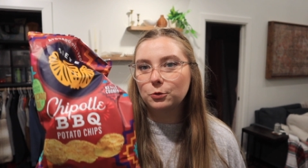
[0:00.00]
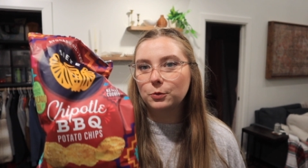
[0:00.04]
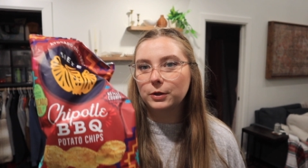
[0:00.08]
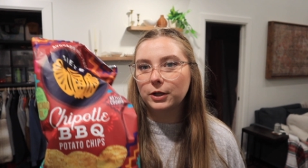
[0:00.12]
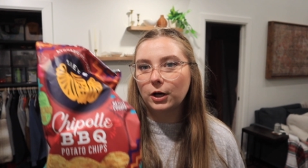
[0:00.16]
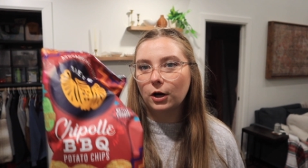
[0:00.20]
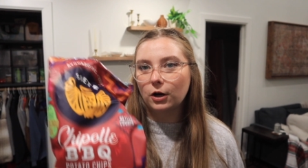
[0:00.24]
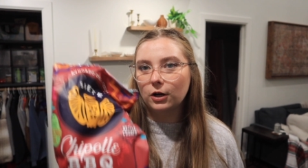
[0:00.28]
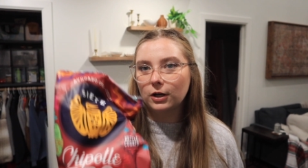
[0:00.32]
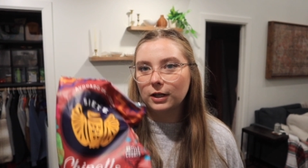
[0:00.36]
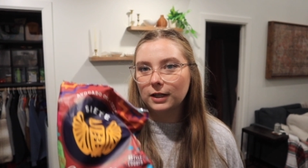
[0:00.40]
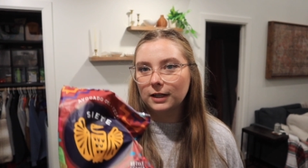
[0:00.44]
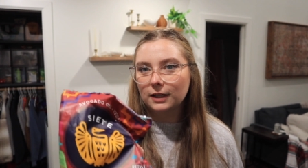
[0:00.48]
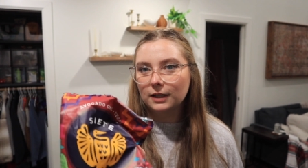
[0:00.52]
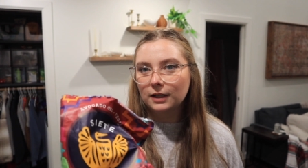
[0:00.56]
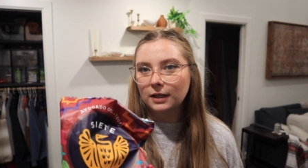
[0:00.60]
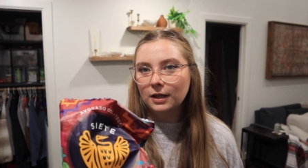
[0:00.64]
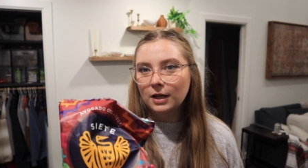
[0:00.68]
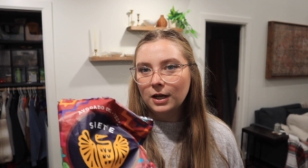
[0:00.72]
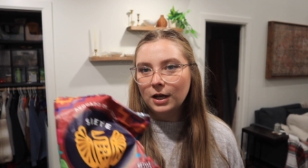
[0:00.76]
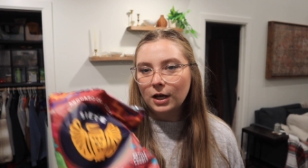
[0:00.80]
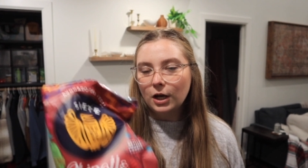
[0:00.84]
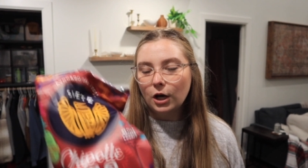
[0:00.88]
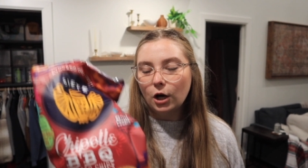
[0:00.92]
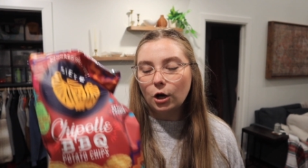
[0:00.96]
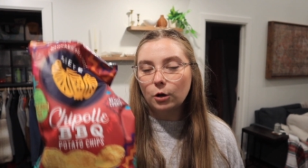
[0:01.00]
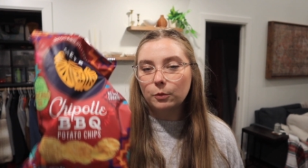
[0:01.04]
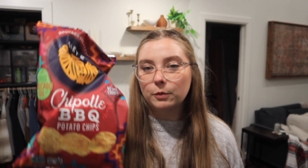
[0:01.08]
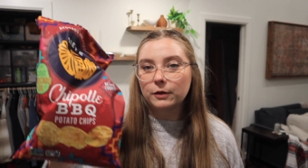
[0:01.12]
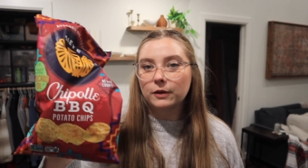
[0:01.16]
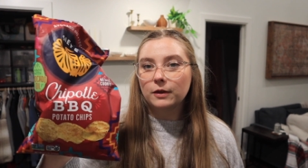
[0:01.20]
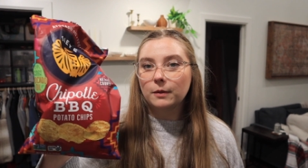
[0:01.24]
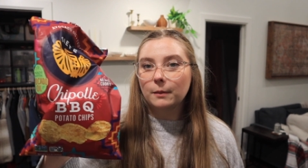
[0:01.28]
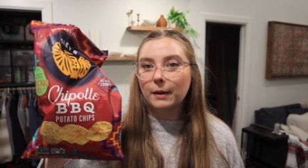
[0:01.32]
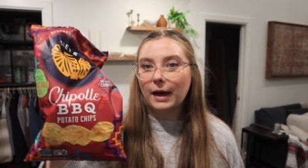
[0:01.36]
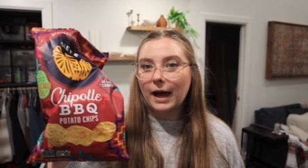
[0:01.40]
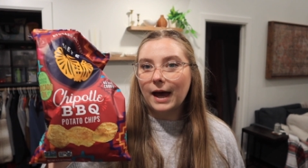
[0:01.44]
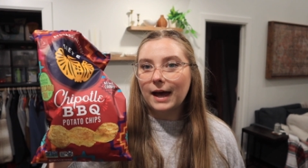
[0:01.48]
We already
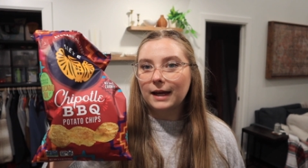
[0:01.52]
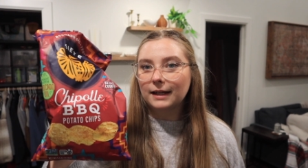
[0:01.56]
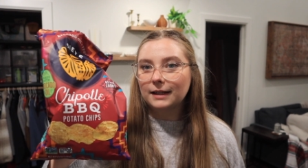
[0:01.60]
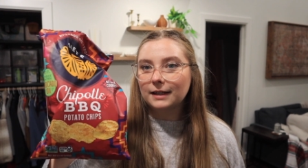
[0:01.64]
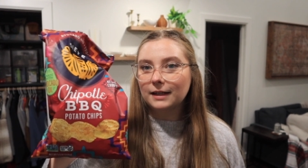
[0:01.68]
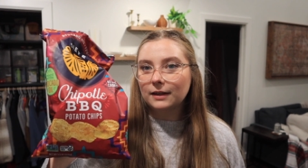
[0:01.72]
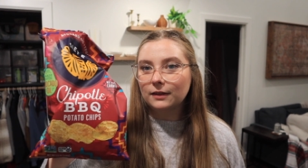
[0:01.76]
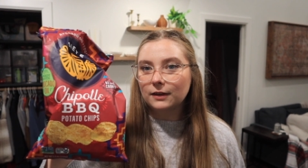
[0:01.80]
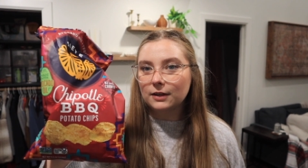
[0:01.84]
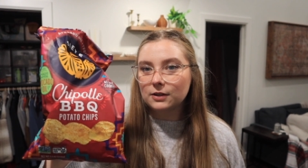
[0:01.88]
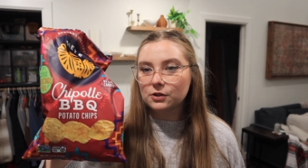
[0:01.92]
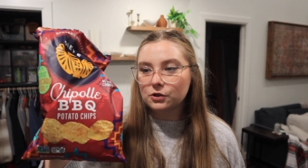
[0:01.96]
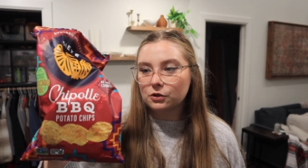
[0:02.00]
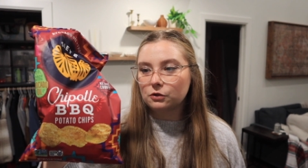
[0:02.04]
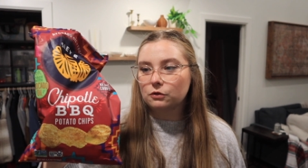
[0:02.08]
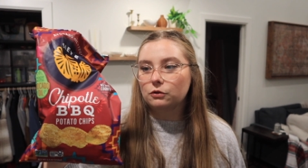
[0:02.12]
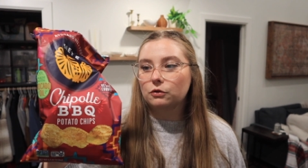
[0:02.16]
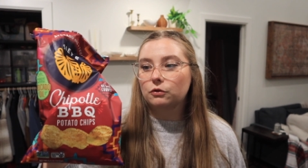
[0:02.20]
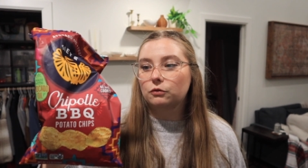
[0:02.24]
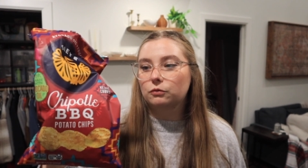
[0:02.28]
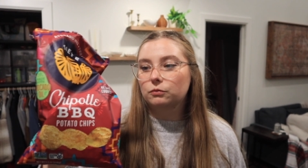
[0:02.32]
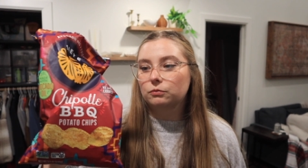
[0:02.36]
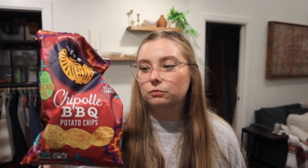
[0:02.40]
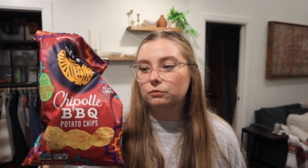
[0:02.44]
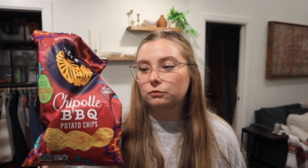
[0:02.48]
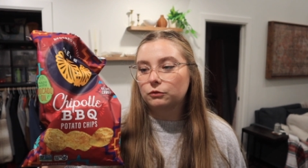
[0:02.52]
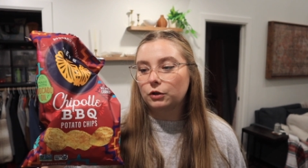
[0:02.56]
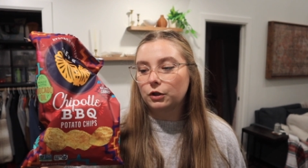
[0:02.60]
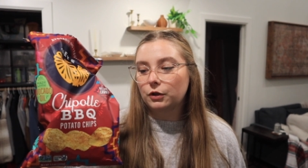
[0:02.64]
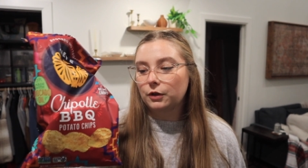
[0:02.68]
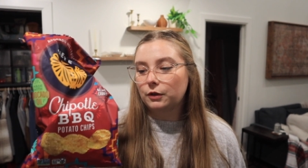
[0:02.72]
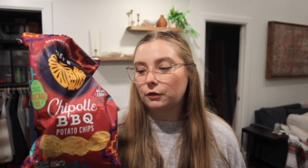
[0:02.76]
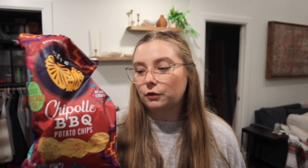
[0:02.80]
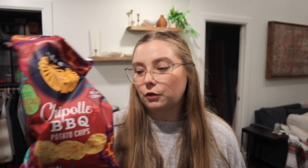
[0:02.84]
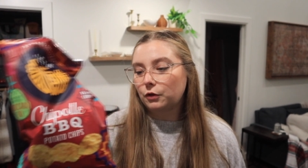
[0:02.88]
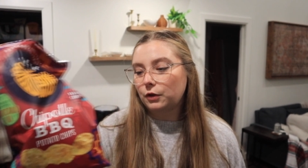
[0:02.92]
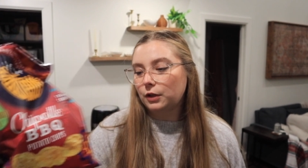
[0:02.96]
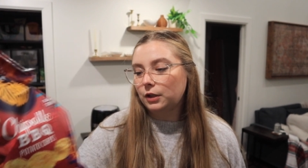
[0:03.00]
opened the bag and these are
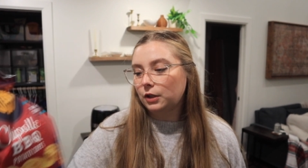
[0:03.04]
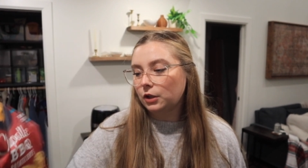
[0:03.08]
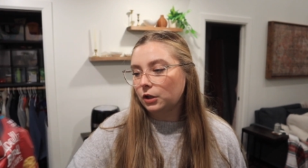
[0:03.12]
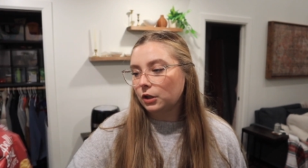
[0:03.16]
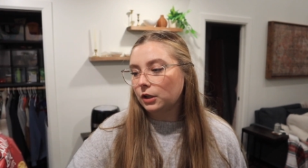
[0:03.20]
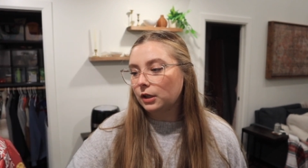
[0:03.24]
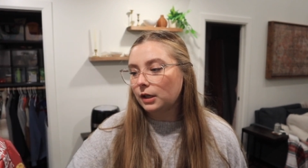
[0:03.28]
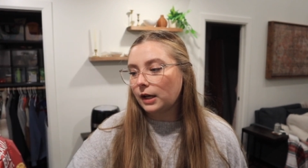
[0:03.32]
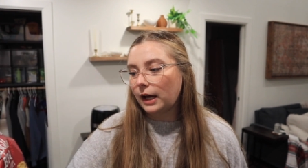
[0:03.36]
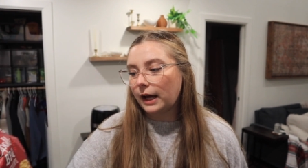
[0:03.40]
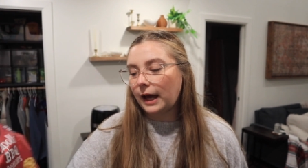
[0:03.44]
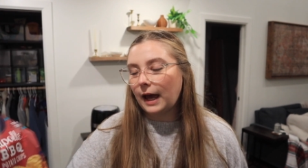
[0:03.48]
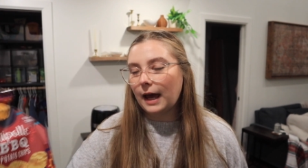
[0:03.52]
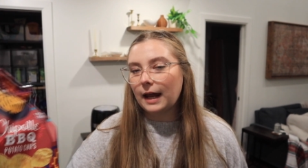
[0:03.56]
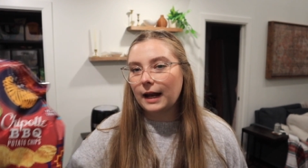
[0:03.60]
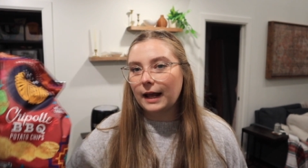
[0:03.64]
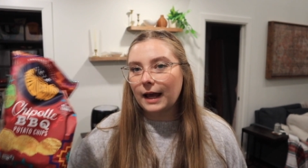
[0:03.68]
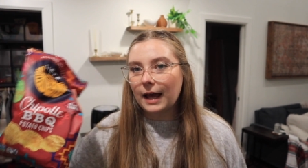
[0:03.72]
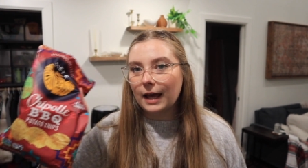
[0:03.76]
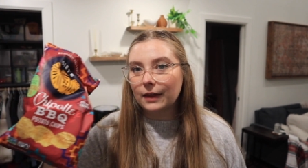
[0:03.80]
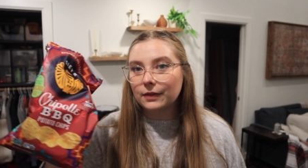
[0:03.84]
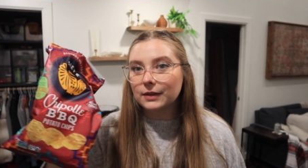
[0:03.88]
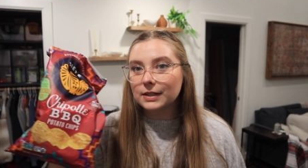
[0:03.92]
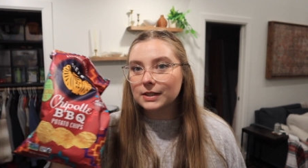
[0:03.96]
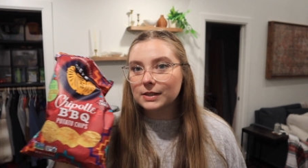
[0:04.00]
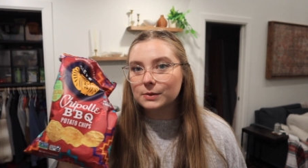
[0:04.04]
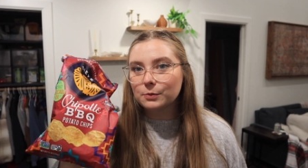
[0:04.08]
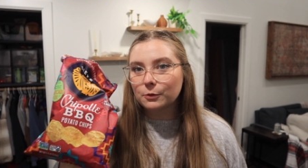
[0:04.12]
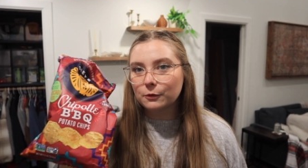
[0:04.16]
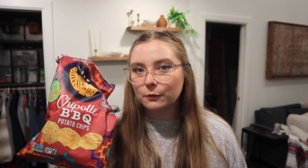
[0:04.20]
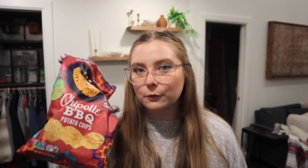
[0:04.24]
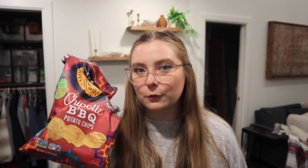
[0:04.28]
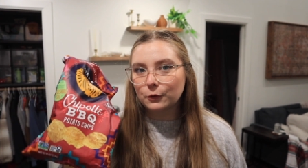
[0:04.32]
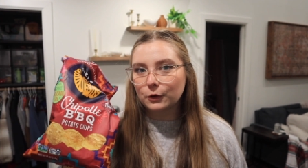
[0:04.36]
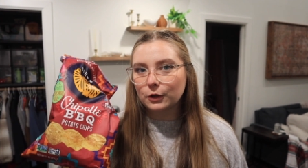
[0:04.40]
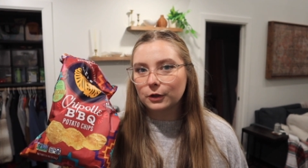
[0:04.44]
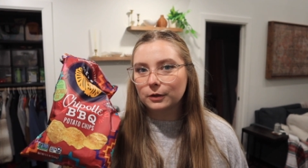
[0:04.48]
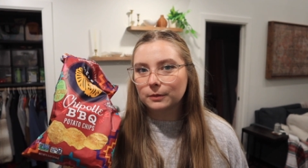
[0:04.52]
really, really good. I hadn't had these
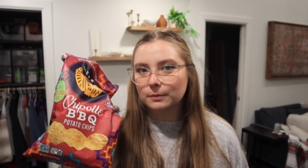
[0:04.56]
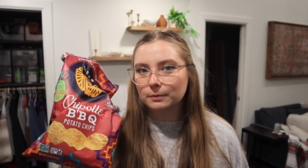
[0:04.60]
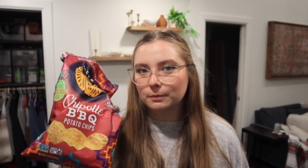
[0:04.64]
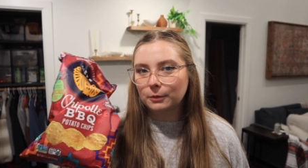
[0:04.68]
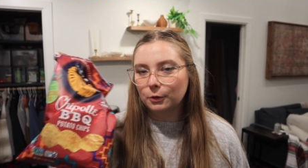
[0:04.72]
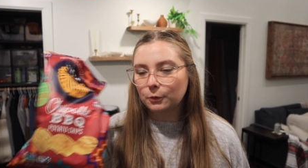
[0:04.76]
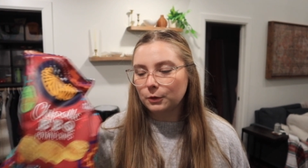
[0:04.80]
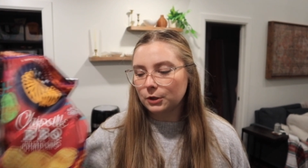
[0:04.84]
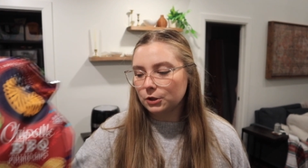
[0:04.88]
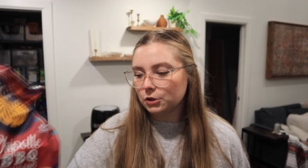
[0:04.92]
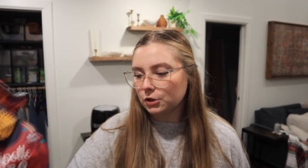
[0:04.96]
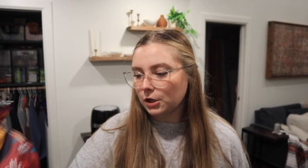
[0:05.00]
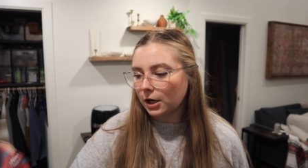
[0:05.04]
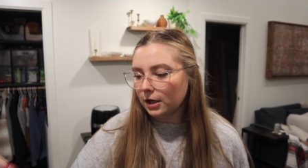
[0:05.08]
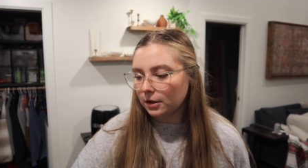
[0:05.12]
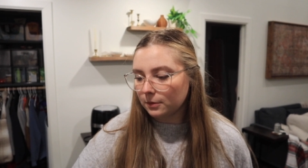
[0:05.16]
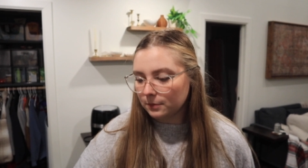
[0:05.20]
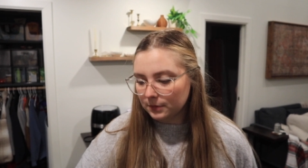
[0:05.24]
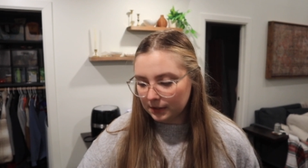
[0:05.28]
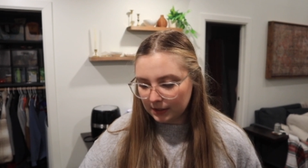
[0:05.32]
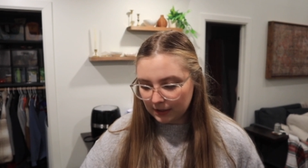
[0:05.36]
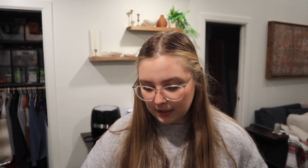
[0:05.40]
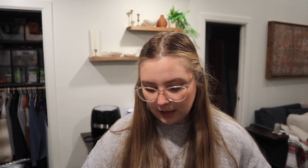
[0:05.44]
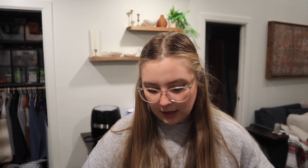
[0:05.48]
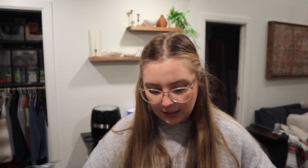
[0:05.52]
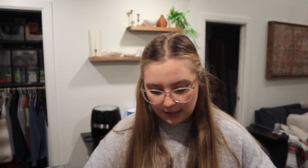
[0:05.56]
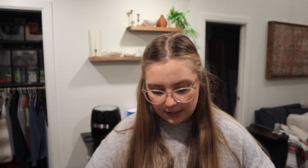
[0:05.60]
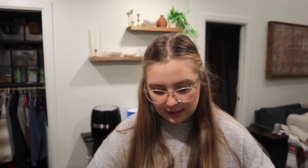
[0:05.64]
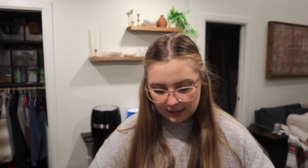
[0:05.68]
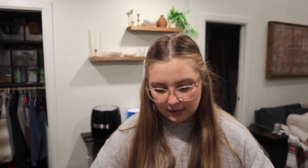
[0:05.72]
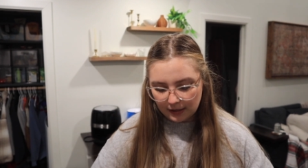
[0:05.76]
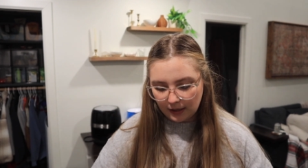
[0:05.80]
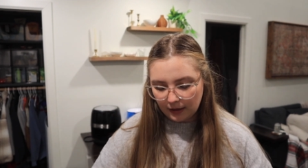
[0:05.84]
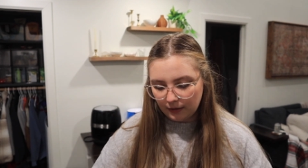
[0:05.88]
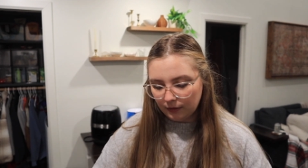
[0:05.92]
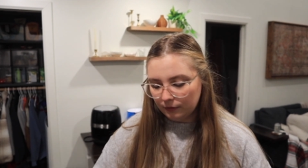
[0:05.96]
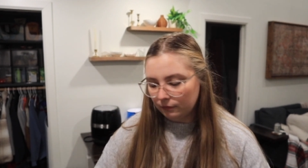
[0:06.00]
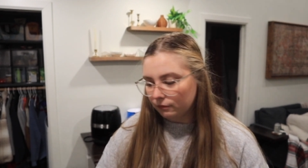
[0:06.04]
before, but we tried them tonight
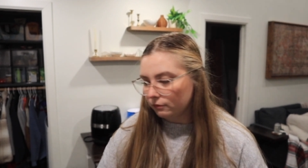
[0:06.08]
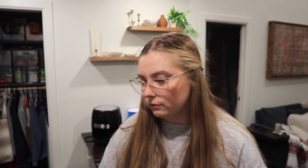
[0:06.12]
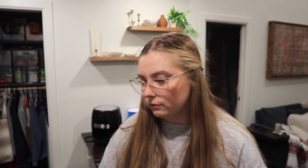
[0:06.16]
and I